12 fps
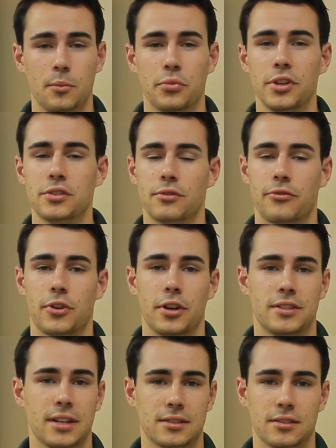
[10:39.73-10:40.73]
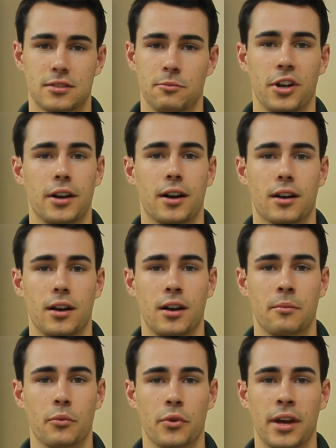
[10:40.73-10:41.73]
please refer to
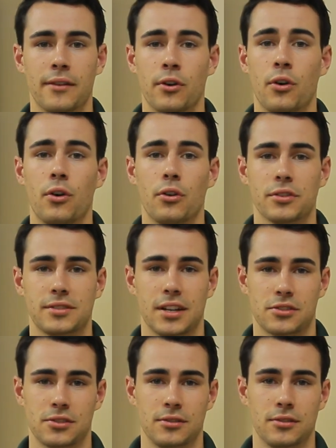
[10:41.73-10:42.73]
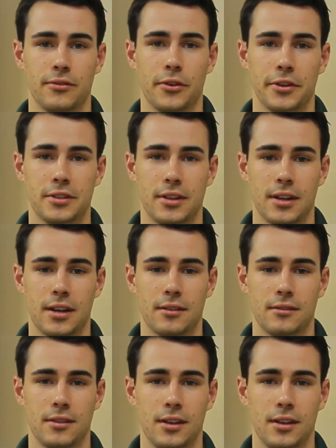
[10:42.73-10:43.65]
texastamale.com, where we have a whole section devoted to that.